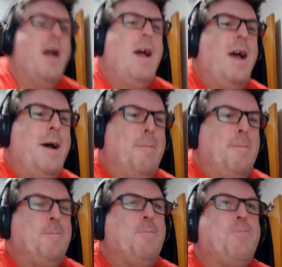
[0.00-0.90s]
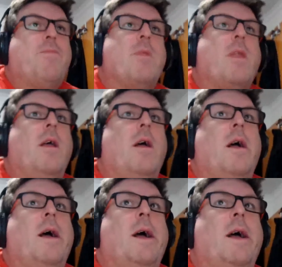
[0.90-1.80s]
um,
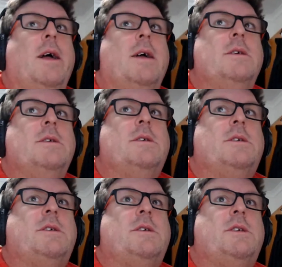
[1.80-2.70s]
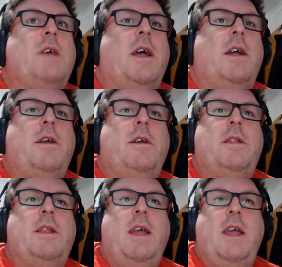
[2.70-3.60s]
so
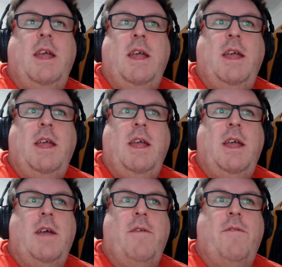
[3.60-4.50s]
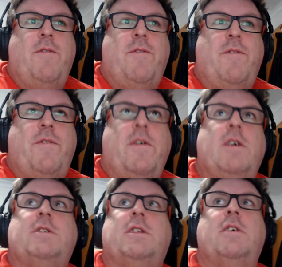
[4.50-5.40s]
the
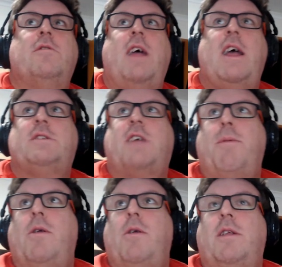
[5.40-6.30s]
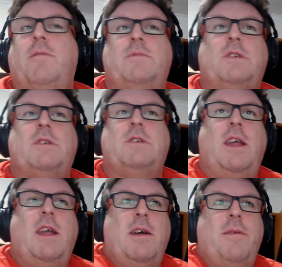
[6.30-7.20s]
first little housekeeping item is
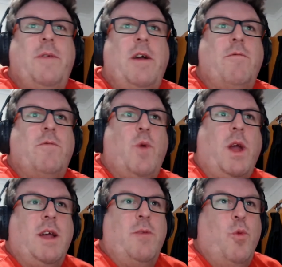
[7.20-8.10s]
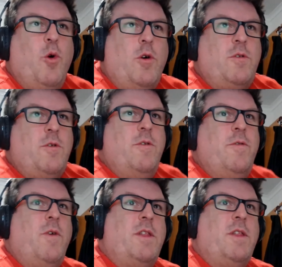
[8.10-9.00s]
a, uh, a quick walkthrough of
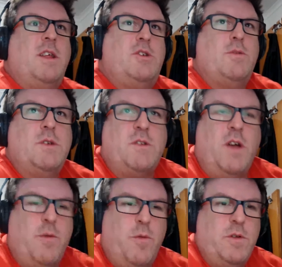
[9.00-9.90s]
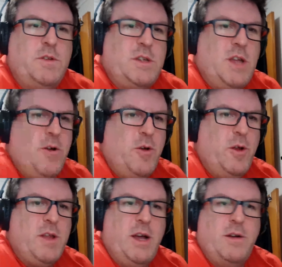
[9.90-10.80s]
what the Joomla Site Awards is going to
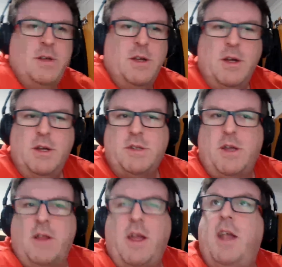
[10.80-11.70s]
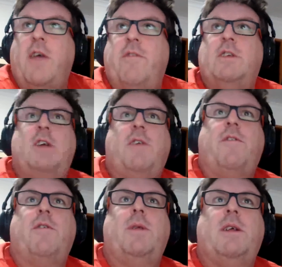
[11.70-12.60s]
entail. So I'll hand over to Jeff
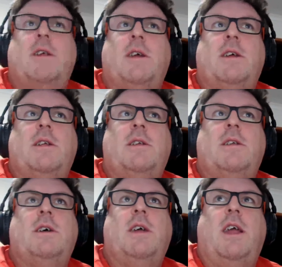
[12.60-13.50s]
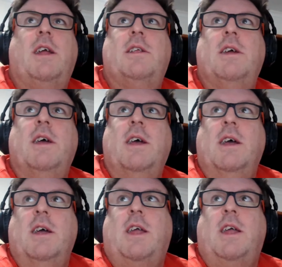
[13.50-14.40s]
for a minute and uh, he can
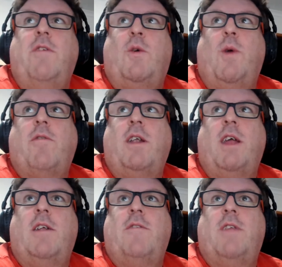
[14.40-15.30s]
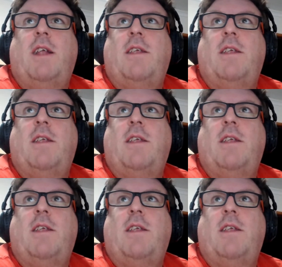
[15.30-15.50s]
give you a quick rundown of that.